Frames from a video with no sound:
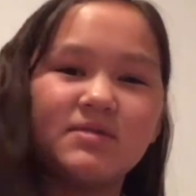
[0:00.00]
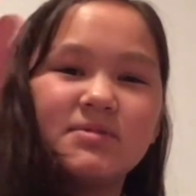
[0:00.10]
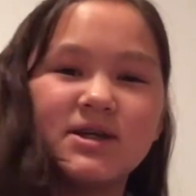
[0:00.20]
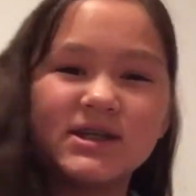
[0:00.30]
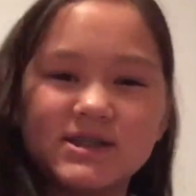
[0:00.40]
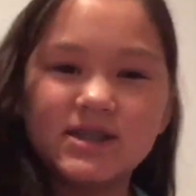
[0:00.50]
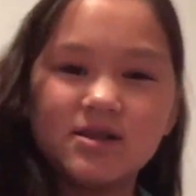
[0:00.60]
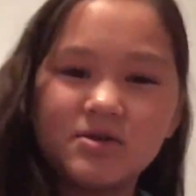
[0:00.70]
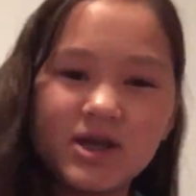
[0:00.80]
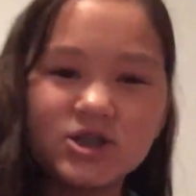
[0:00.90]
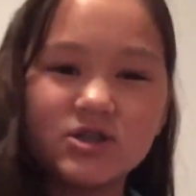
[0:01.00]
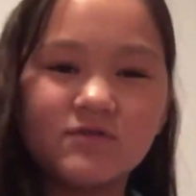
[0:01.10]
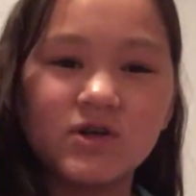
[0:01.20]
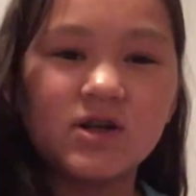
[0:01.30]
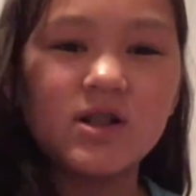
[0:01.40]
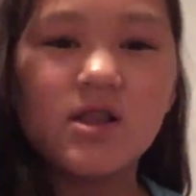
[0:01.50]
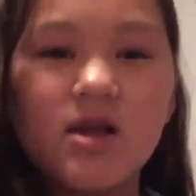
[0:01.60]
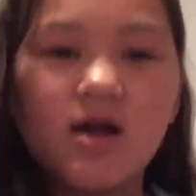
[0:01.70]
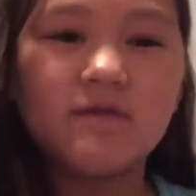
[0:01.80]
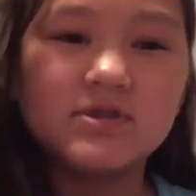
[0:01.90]
I'm not going to say the location for
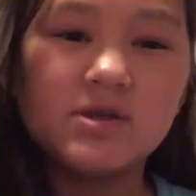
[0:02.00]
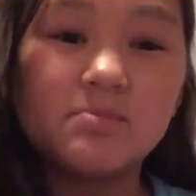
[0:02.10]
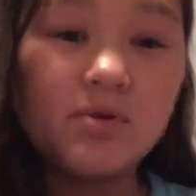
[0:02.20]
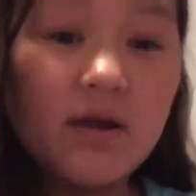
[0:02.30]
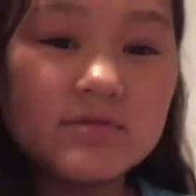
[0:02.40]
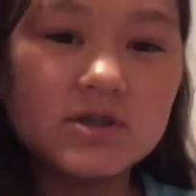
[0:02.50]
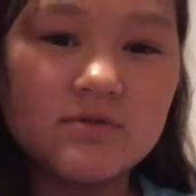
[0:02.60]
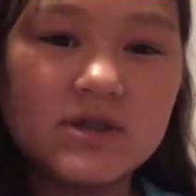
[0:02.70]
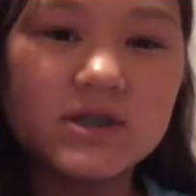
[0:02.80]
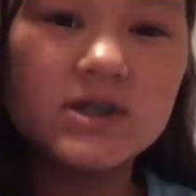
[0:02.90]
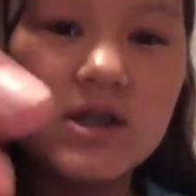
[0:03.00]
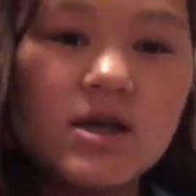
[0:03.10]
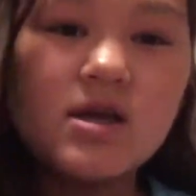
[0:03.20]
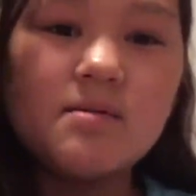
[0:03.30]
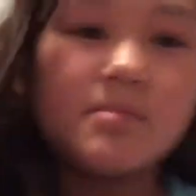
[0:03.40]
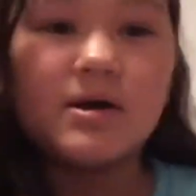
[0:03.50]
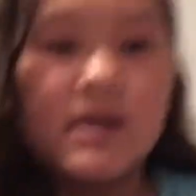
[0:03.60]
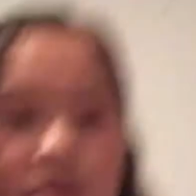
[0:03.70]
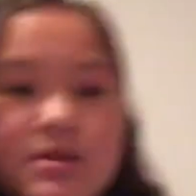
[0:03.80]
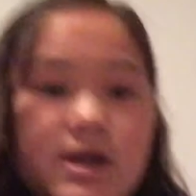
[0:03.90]
obviously privacy reasons,
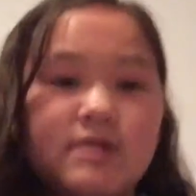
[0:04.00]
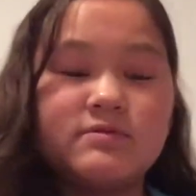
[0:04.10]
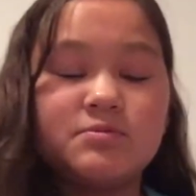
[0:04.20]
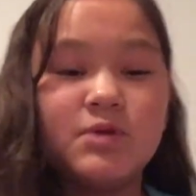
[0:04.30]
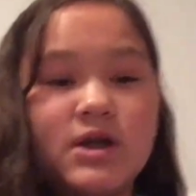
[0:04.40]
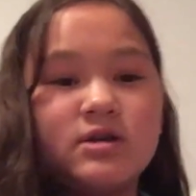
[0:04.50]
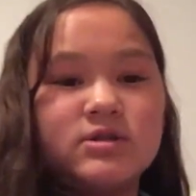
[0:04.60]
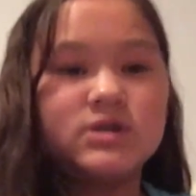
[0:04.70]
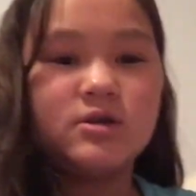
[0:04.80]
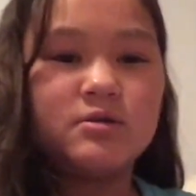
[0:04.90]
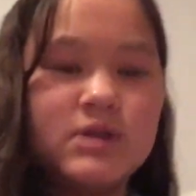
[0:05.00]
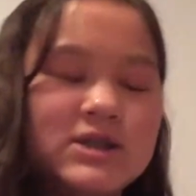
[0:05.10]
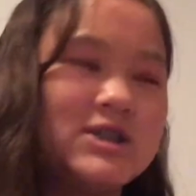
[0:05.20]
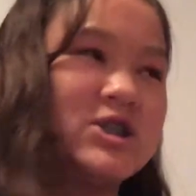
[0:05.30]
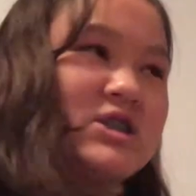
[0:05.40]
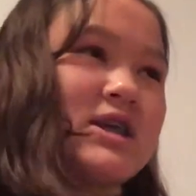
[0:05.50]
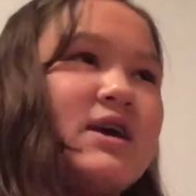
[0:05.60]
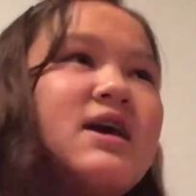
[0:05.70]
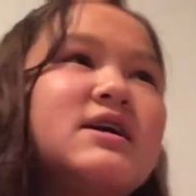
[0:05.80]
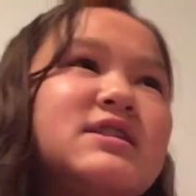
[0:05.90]
but now that I live somewhere else, you know, this is just
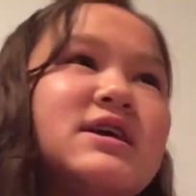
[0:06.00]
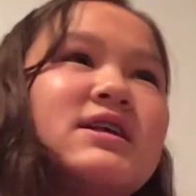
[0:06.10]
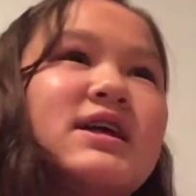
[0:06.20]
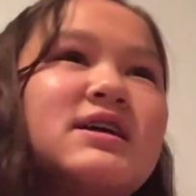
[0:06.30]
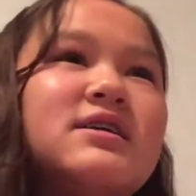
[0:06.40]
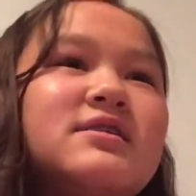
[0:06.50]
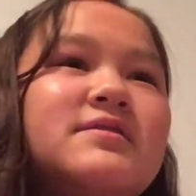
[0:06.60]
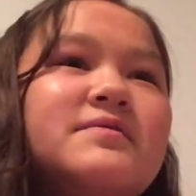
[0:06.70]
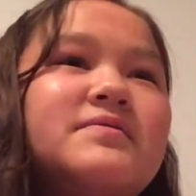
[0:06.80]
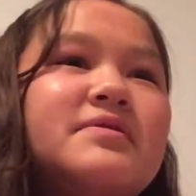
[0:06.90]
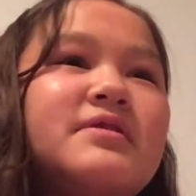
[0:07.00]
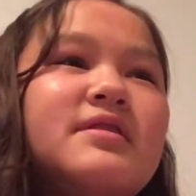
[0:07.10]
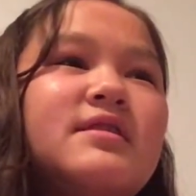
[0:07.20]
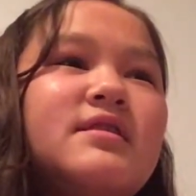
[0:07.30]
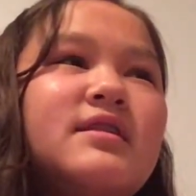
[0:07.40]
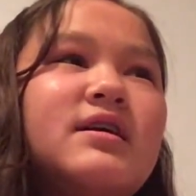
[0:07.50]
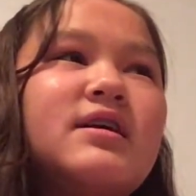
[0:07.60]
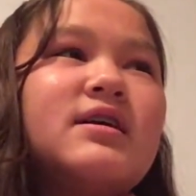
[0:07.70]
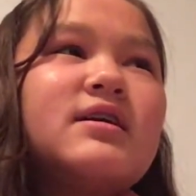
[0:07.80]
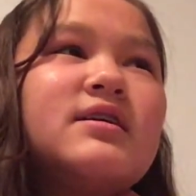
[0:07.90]
like a thing like
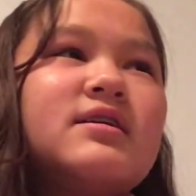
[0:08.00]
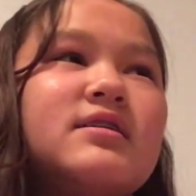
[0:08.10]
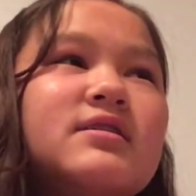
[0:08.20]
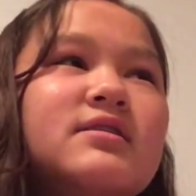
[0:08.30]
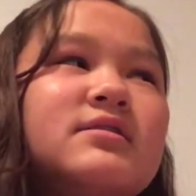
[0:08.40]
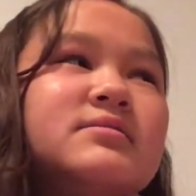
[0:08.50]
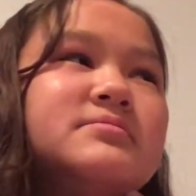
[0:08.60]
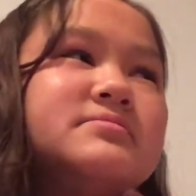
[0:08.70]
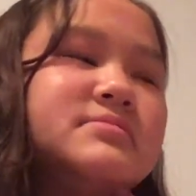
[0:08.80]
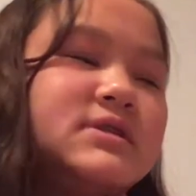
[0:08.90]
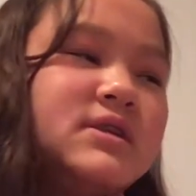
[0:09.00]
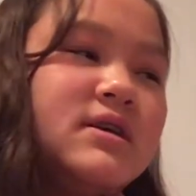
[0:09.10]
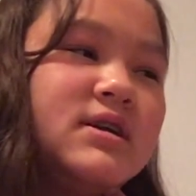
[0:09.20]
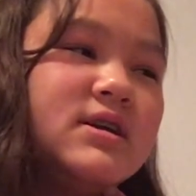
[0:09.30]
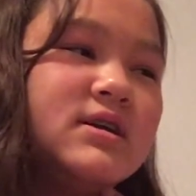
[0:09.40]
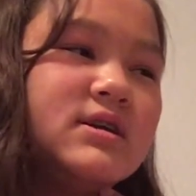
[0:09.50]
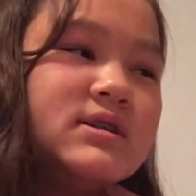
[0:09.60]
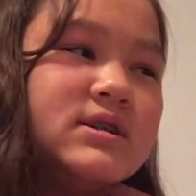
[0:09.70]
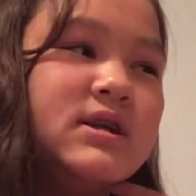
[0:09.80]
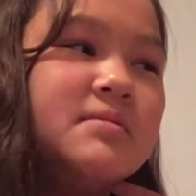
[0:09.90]
like um Claudia
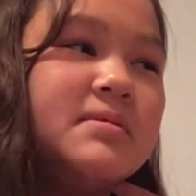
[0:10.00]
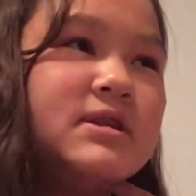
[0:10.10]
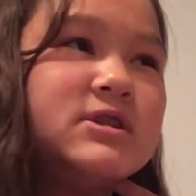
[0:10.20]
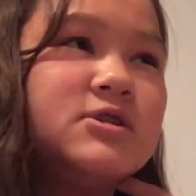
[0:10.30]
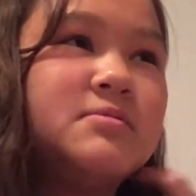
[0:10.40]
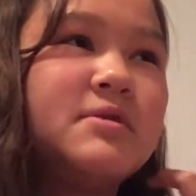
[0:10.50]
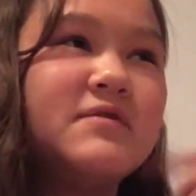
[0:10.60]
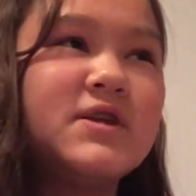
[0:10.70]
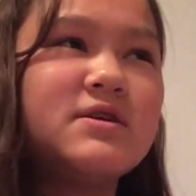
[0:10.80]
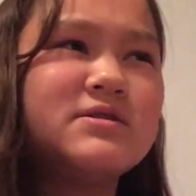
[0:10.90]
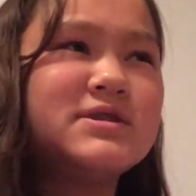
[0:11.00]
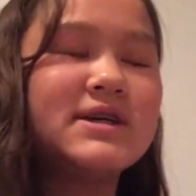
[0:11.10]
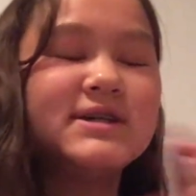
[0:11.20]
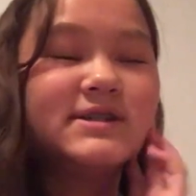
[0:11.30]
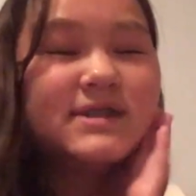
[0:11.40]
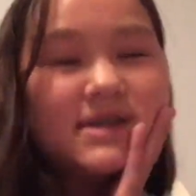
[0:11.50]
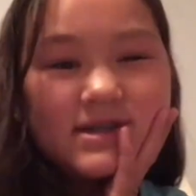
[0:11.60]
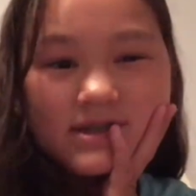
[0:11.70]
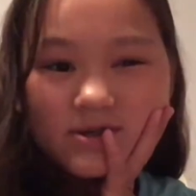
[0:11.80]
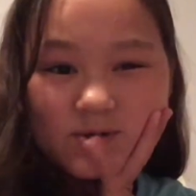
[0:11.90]
isn't going to be in too many videos cuz
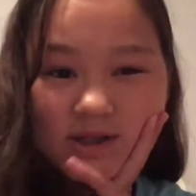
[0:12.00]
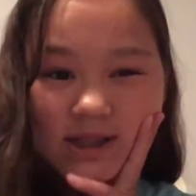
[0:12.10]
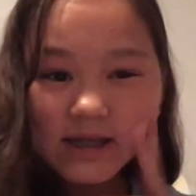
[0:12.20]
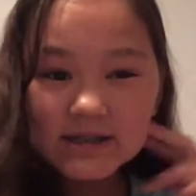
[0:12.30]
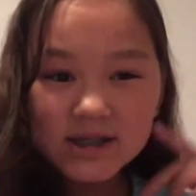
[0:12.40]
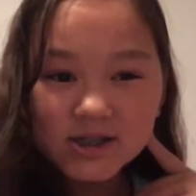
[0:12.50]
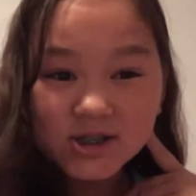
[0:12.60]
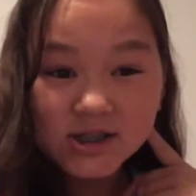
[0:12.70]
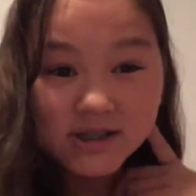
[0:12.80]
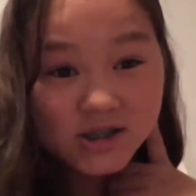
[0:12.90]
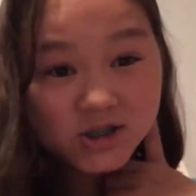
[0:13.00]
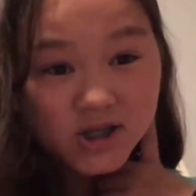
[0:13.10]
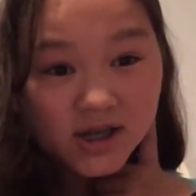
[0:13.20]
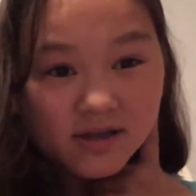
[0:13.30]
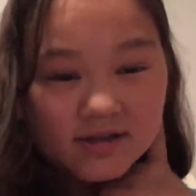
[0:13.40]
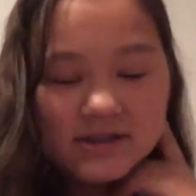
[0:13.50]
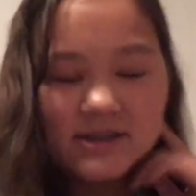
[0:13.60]
according to that skit, she's in jail,